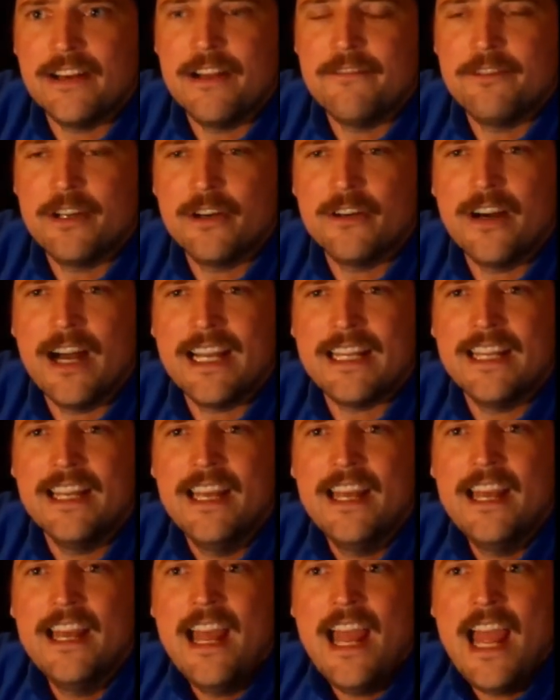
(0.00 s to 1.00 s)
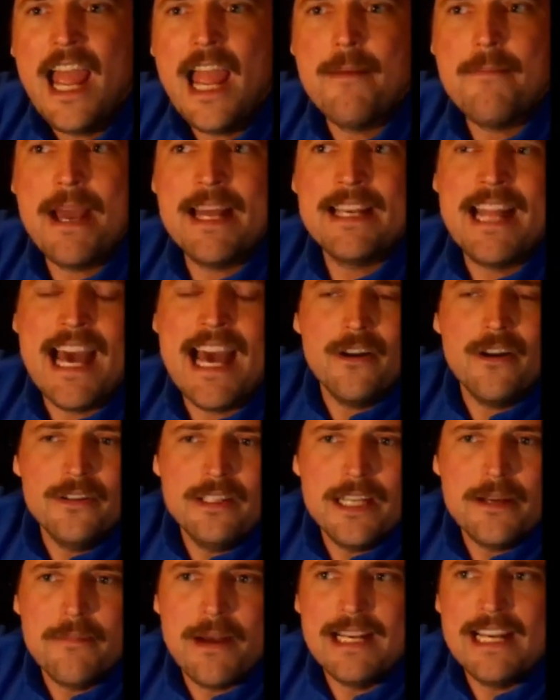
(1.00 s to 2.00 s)
If you're like, hey man, not
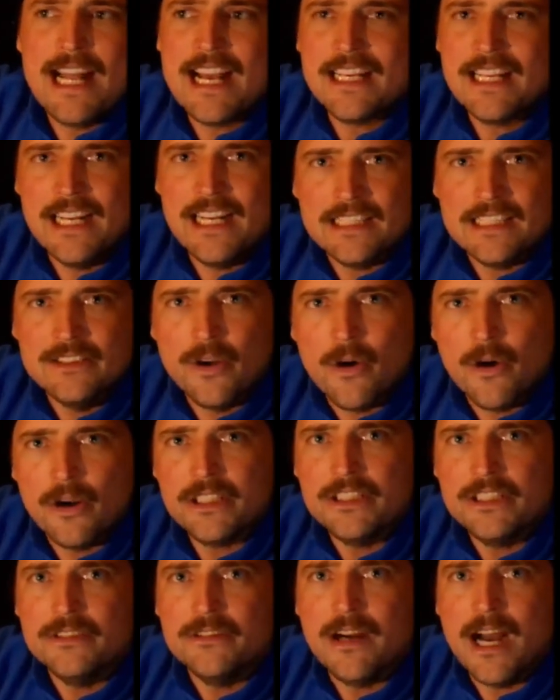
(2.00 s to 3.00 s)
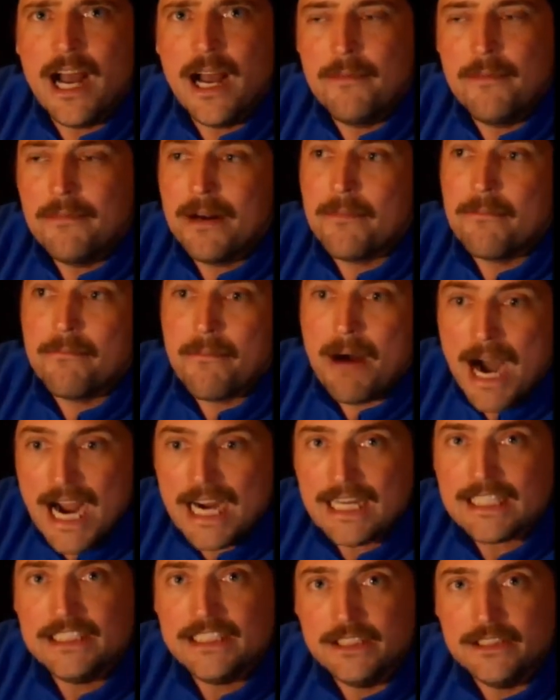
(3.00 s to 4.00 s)
am I not going to ignore you, I'm going to
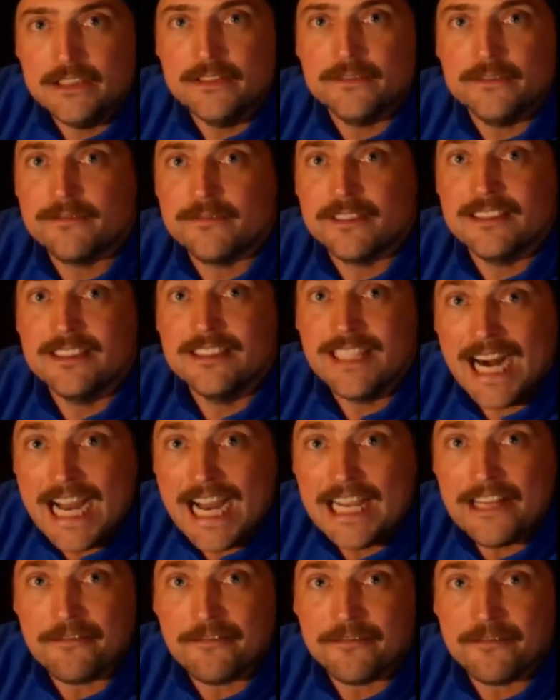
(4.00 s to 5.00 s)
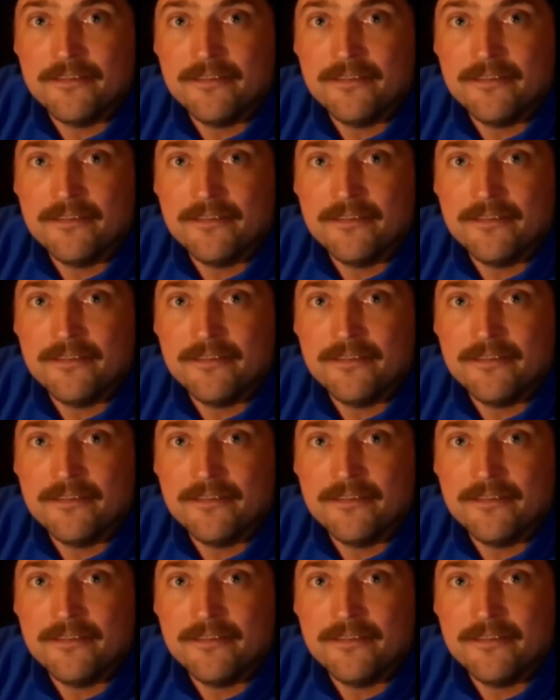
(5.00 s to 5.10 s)
mock you for life.